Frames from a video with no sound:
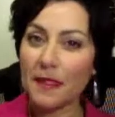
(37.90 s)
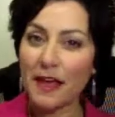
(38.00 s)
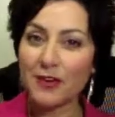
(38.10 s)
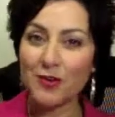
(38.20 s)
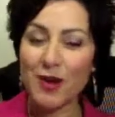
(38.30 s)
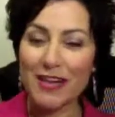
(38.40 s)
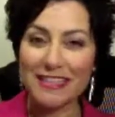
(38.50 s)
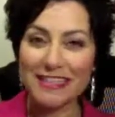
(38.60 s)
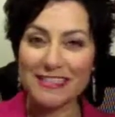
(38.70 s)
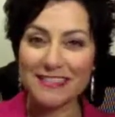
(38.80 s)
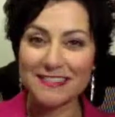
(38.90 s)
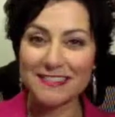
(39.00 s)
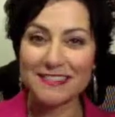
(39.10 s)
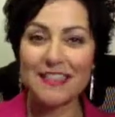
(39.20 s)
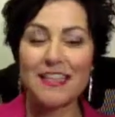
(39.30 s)
and your greatness,
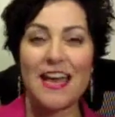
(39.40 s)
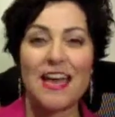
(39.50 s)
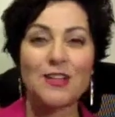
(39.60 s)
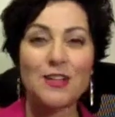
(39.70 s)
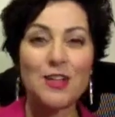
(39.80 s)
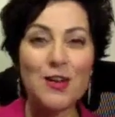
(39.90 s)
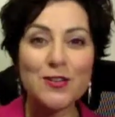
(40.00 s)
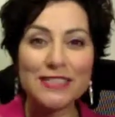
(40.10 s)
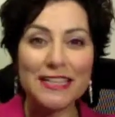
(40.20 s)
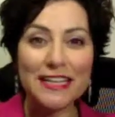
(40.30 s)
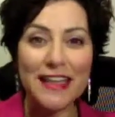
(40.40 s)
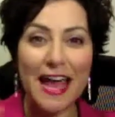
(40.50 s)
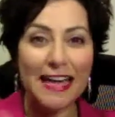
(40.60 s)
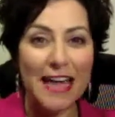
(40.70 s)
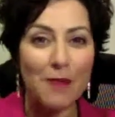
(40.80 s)
and closing
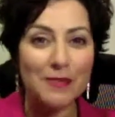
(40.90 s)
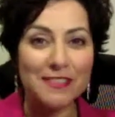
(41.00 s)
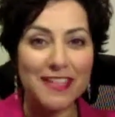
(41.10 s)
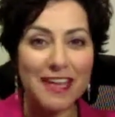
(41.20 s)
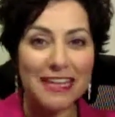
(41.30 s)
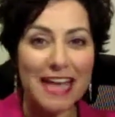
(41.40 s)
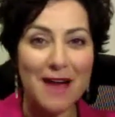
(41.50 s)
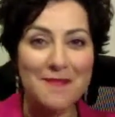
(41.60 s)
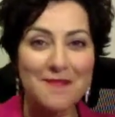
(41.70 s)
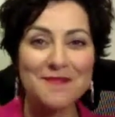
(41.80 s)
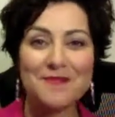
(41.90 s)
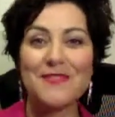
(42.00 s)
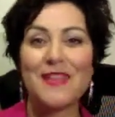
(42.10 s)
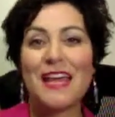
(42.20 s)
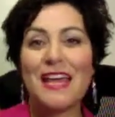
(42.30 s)
that gap inside the gap.
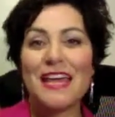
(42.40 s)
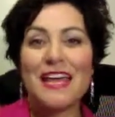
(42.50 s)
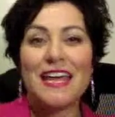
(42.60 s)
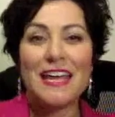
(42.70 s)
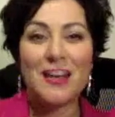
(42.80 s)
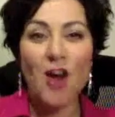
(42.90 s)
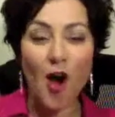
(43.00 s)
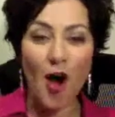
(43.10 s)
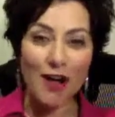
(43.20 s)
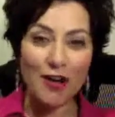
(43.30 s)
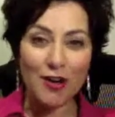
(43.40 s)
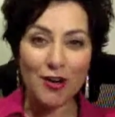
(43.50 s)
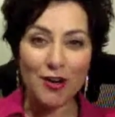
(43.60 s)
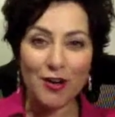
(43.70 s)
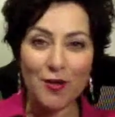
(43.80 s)
In honor,
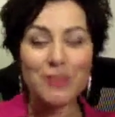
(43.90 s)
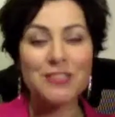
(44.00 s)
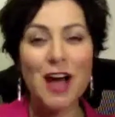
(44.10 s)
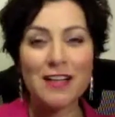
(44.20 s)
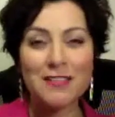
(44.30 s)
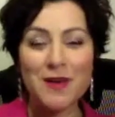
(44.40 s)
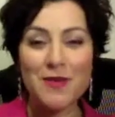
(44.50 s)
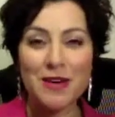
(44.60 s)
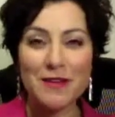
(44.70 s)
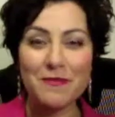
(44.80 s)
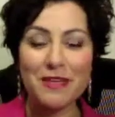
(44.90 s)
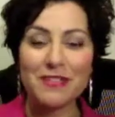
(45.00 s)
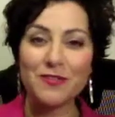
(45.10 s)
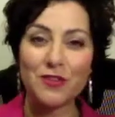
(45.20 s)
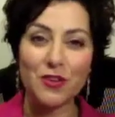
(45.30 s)
we talked about what it
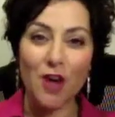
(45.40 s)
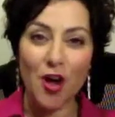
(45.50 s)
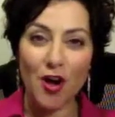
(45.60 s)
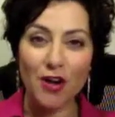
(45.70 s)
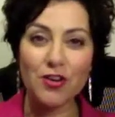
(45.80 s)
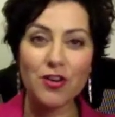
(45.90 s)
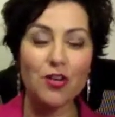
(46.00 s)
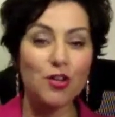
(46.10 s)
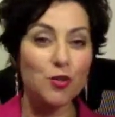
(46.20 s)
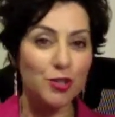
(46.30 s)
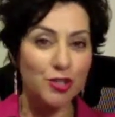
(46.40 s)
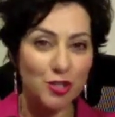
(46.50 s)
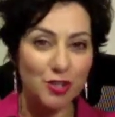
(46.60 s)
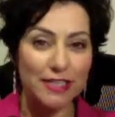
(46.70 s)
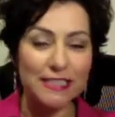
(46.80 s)
means for you to honor your
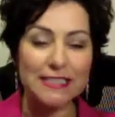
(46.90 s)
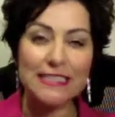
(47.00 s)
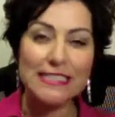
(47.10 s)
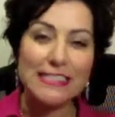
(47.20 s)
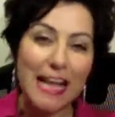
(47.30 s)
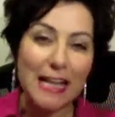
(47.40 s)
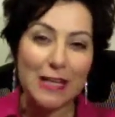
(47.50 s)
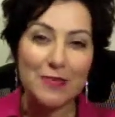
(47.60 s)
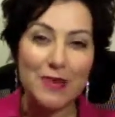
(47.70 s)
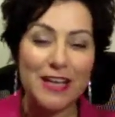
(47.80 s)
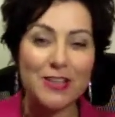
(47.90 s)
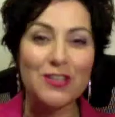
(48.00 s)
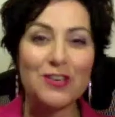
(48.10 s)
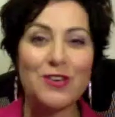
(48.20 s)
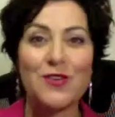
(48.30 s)
journey, to celebrate
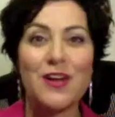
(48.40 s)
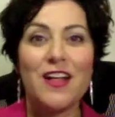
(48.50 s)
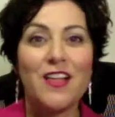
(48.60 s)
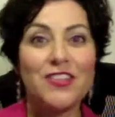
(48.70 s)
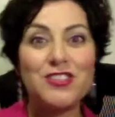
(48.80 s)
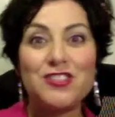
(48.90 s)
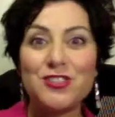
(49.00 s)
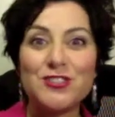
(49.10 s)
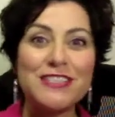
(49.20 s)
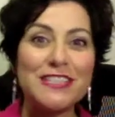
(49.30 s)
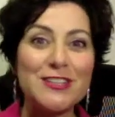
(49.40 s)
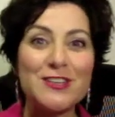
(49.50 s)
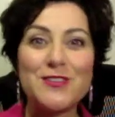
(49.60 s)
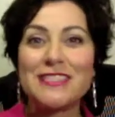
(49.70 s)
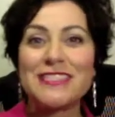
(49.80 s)
you, the juicy
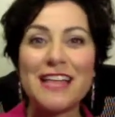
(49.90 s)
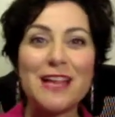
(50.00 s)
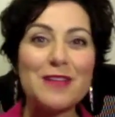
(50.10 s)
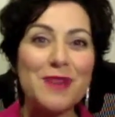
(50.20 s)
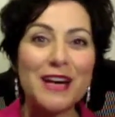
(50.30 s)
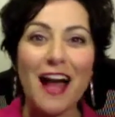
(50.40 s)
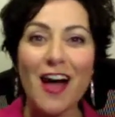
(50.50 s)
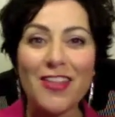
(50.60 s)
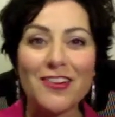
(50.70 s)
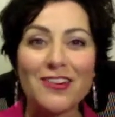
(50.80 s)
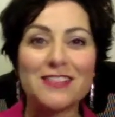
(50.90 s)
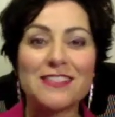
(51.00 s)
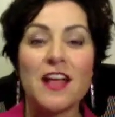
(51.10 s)
you, and celebrate others,